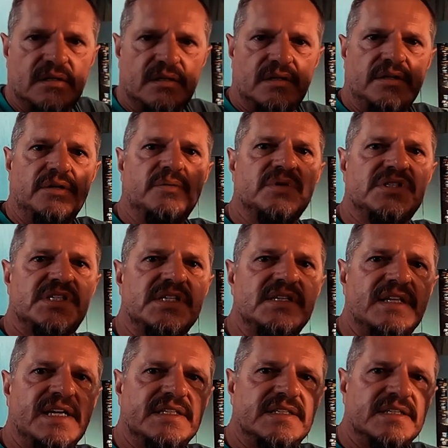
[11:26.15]
you will see
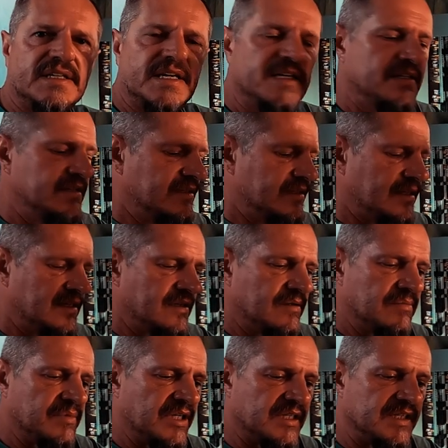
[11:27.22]
that again,
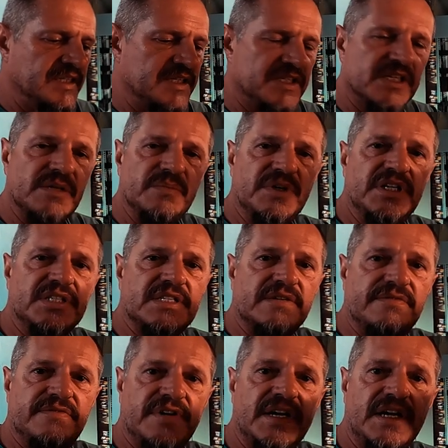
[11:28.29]
uh, magnesium is a
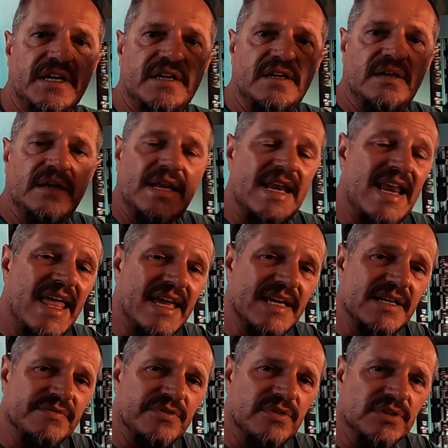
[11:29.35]
very
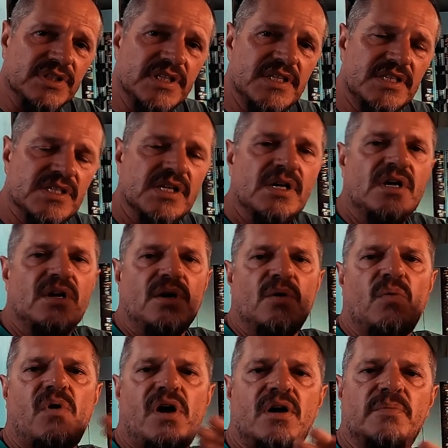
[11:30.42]
negative voltage,
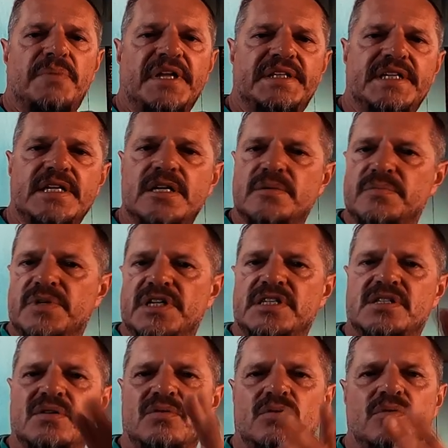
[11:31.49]
while platinum
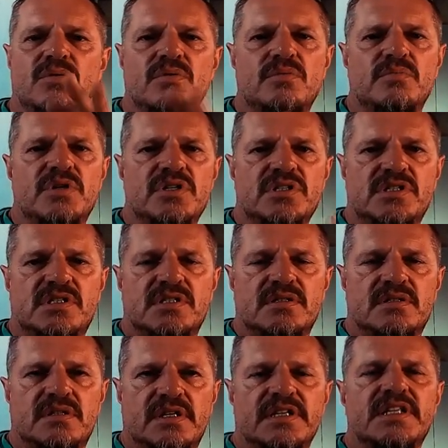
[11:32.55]
is almost,
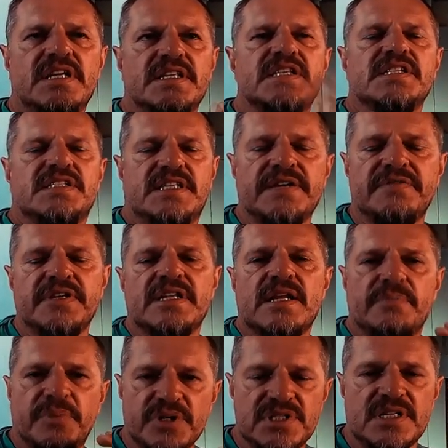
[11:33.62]
it, it is definitely
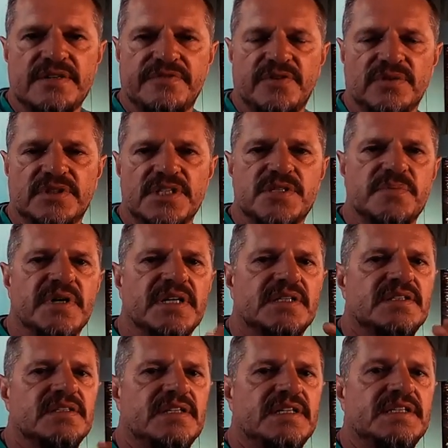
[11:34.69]
a positive voltage, but
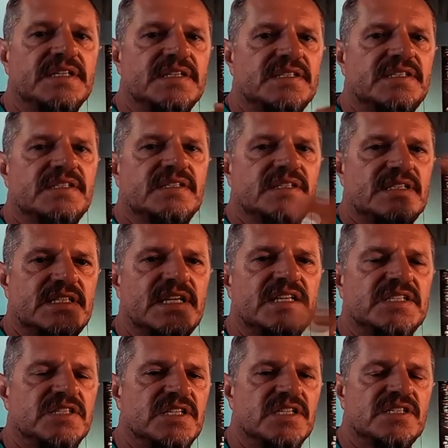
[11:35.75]
it is
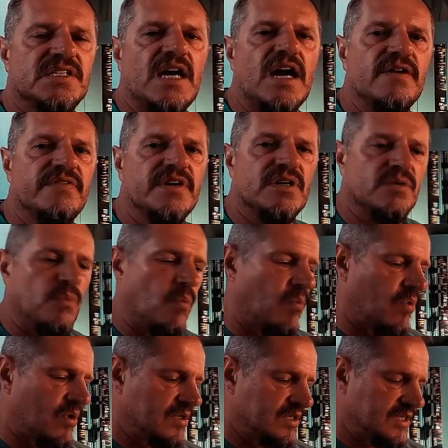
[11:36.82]
just, just
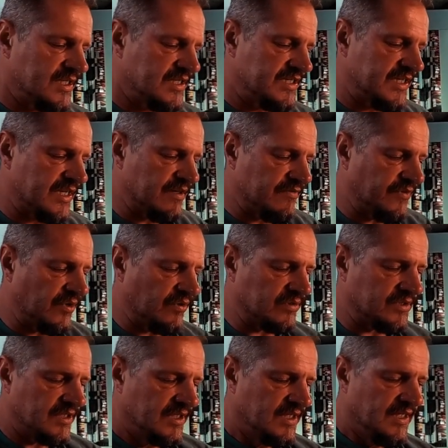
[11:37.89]
over uh, zero volt.